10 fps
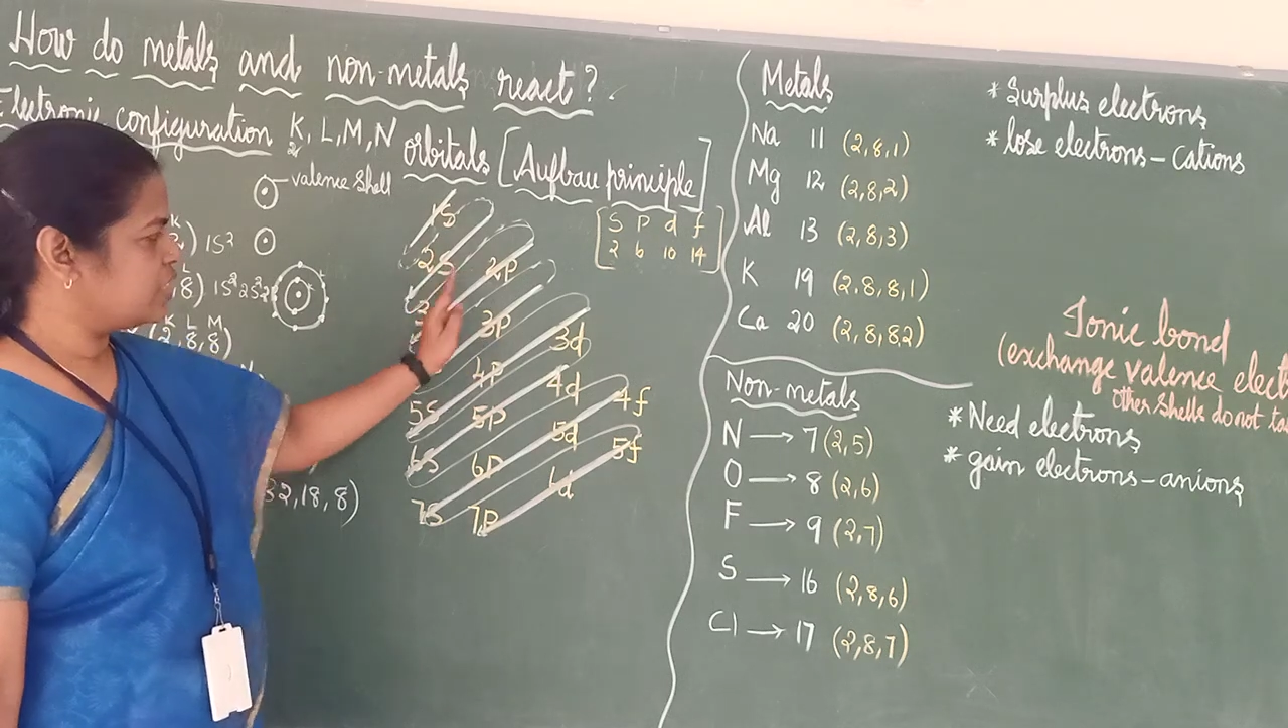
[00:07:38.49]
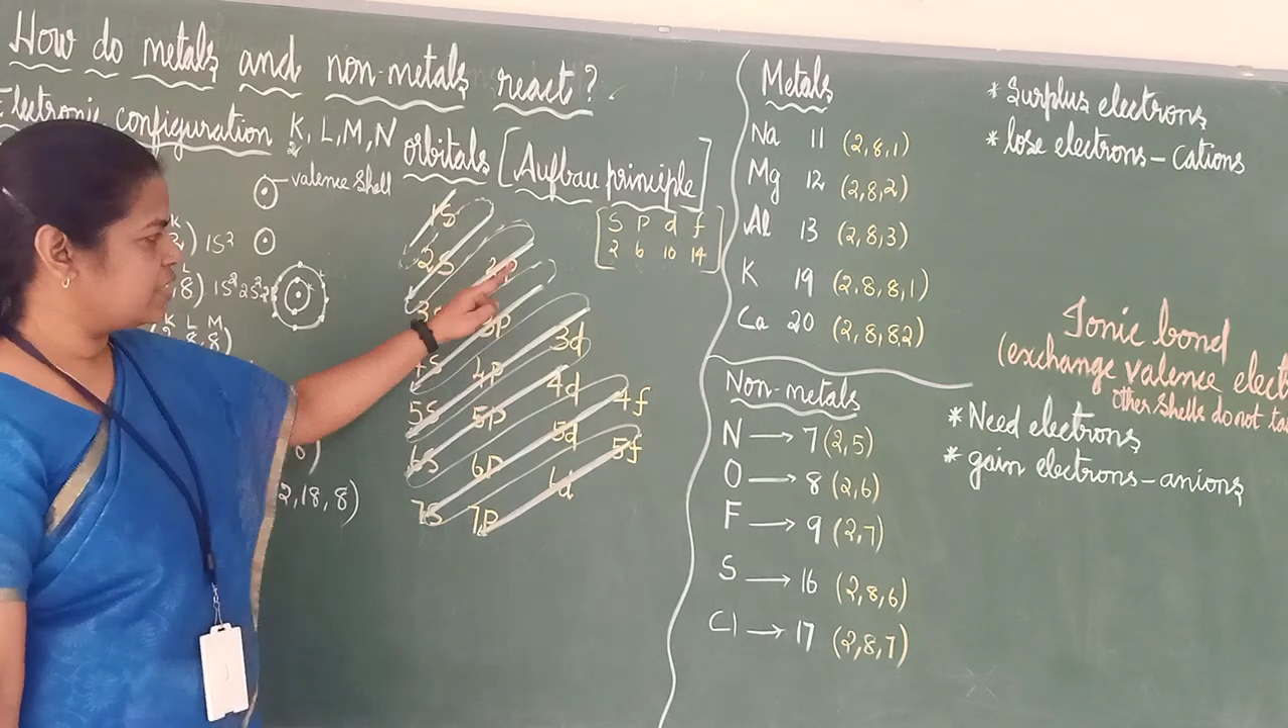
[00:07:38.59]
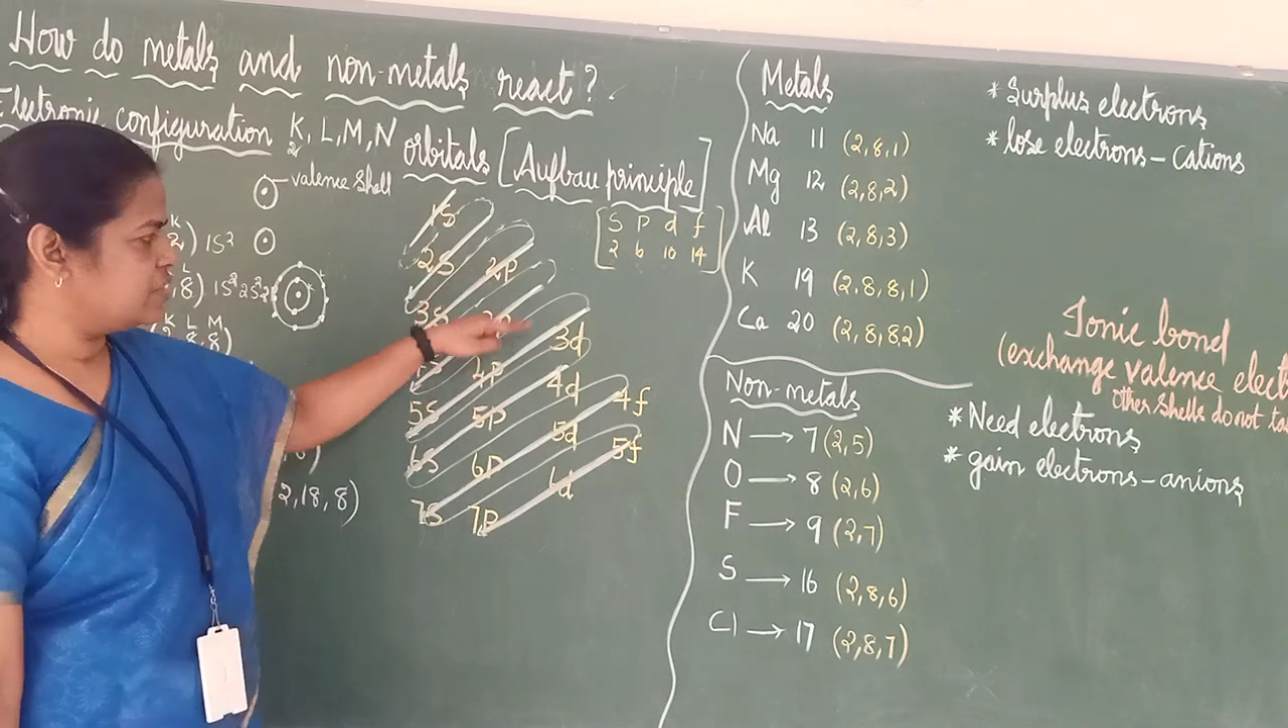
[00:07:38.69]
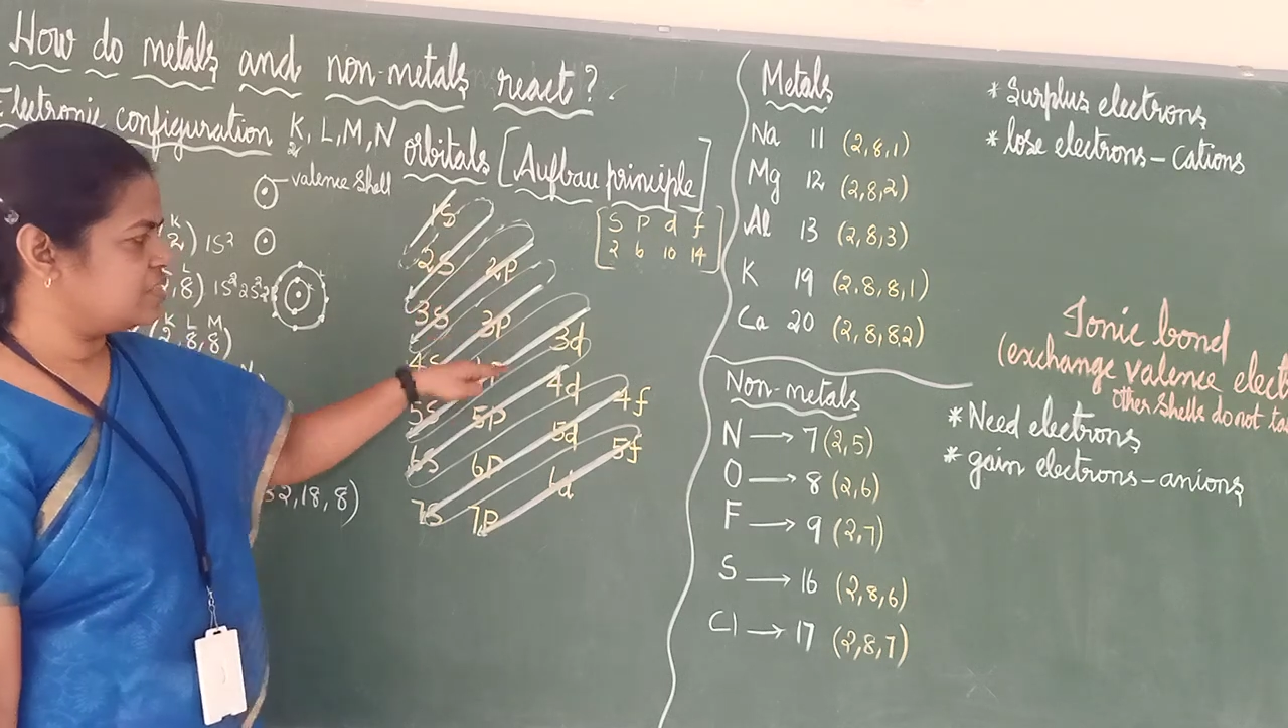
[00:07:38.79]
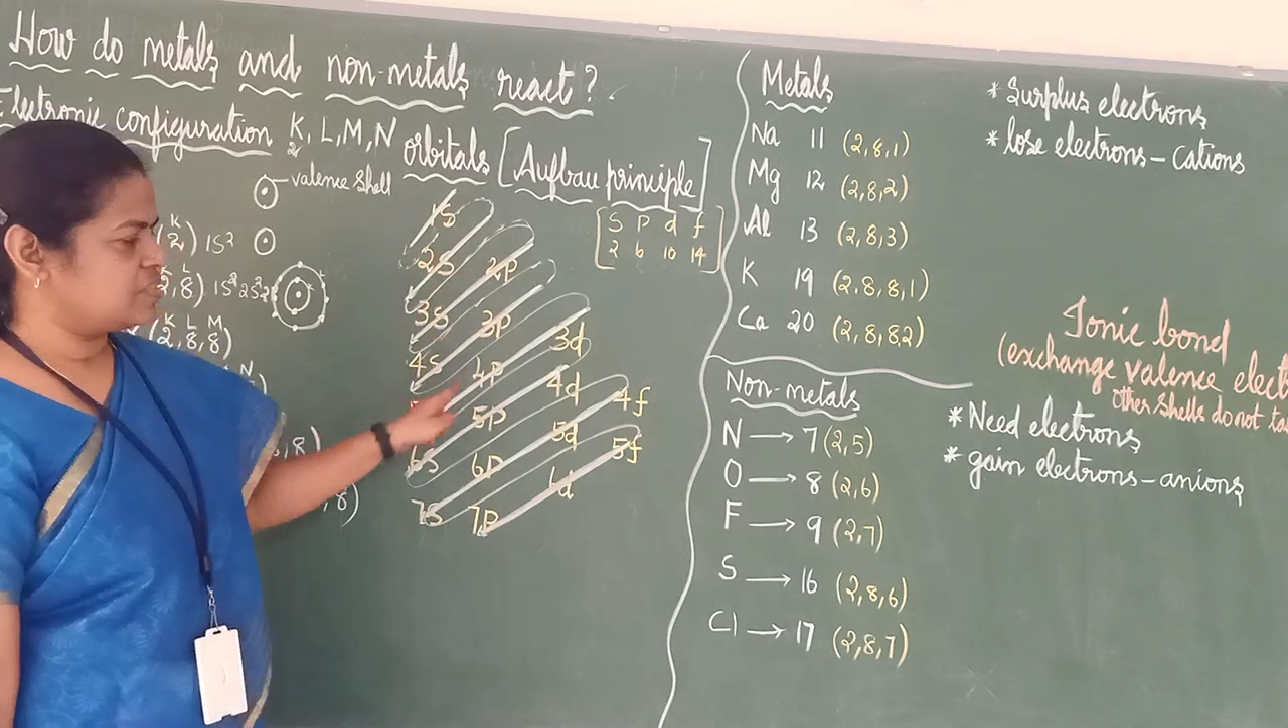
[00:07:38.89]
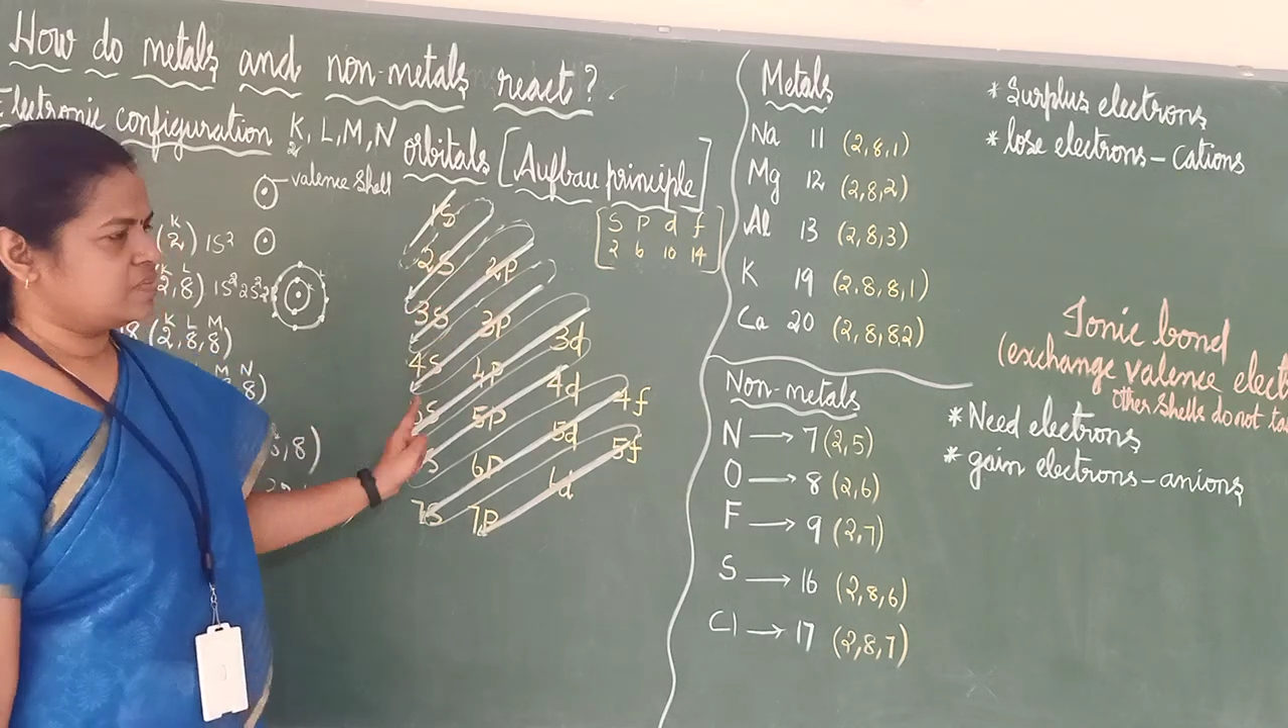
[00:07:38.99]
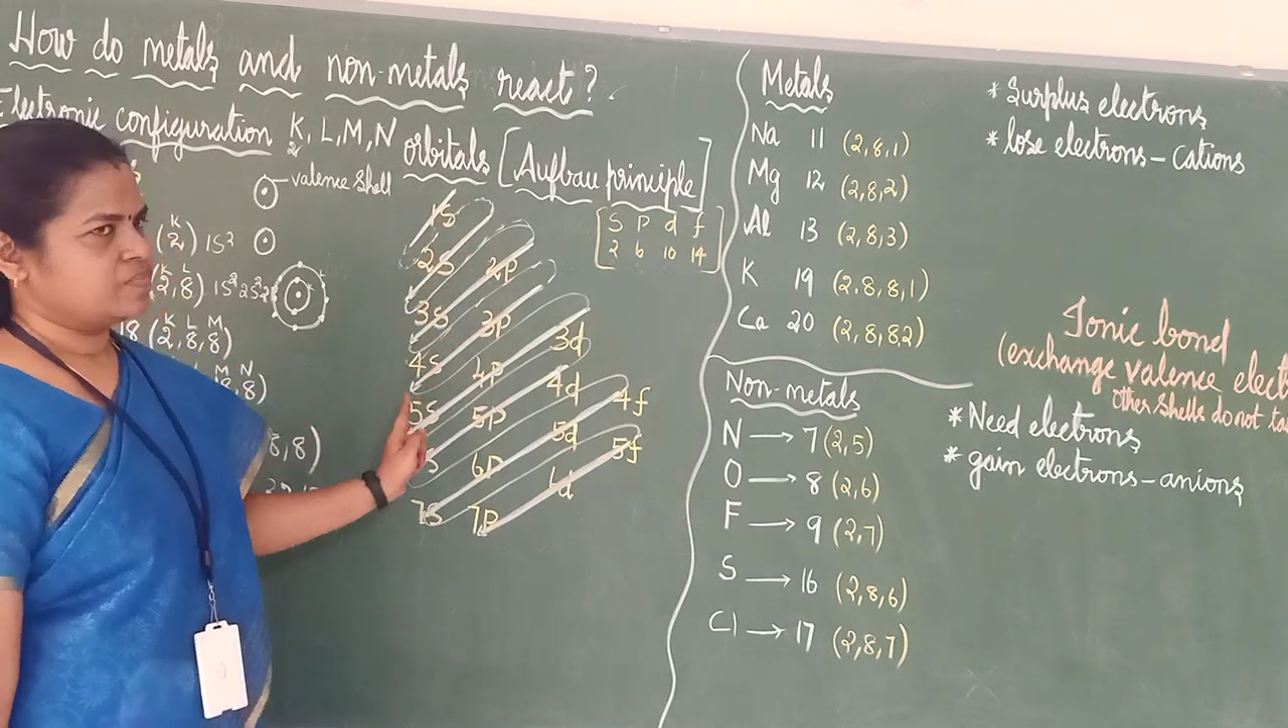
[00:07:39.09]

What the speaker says: like this.